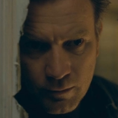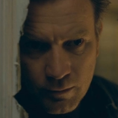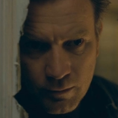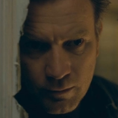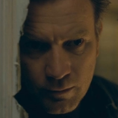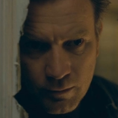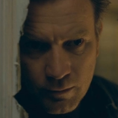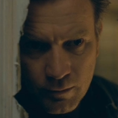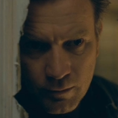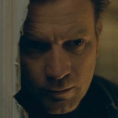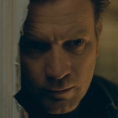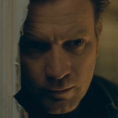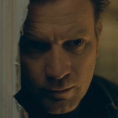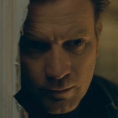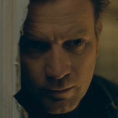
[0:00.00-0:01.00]

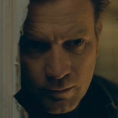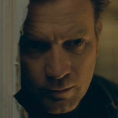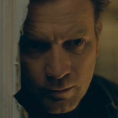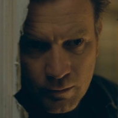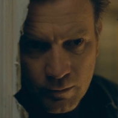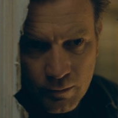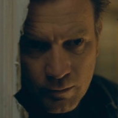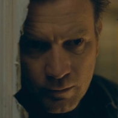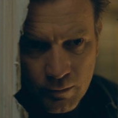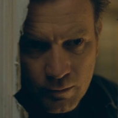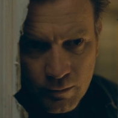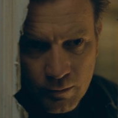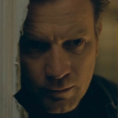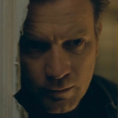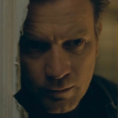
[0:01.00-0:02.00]

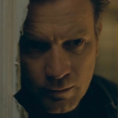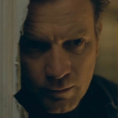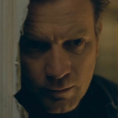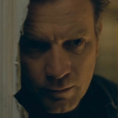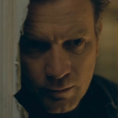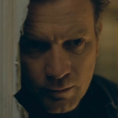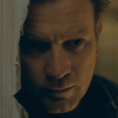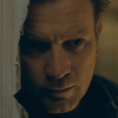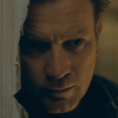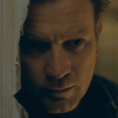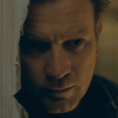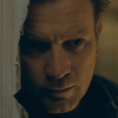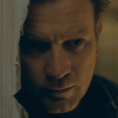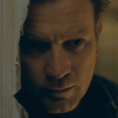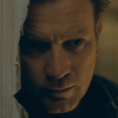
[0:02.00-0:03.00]

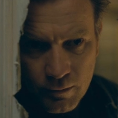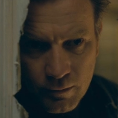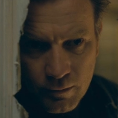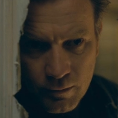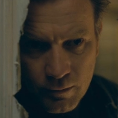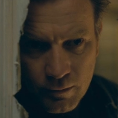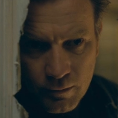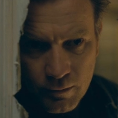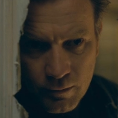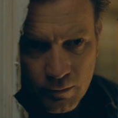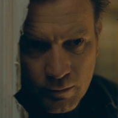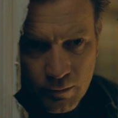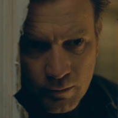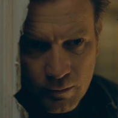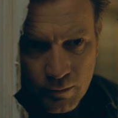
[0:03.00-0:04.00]

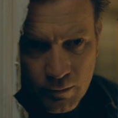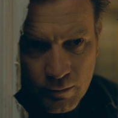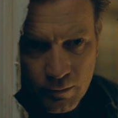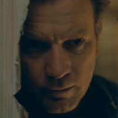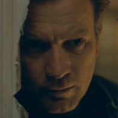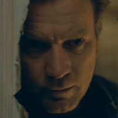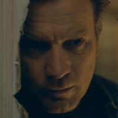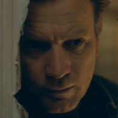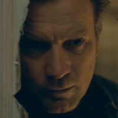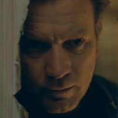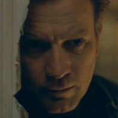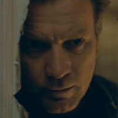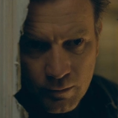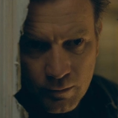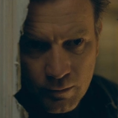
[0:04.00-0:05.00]

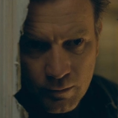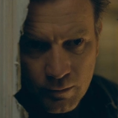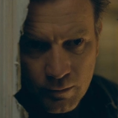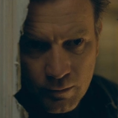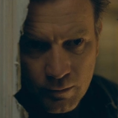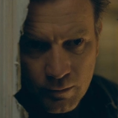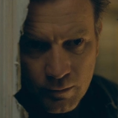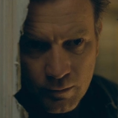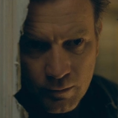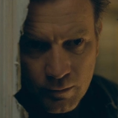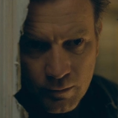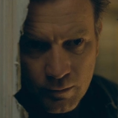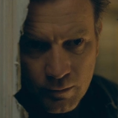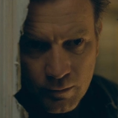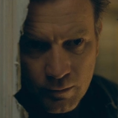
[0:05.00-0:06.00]

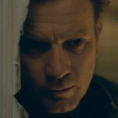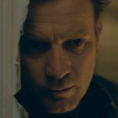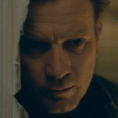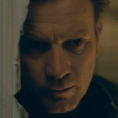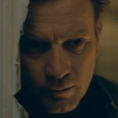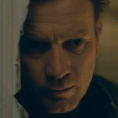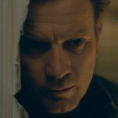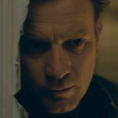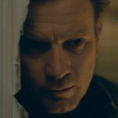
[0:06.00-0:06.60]
This is a still picture; no speech is visible.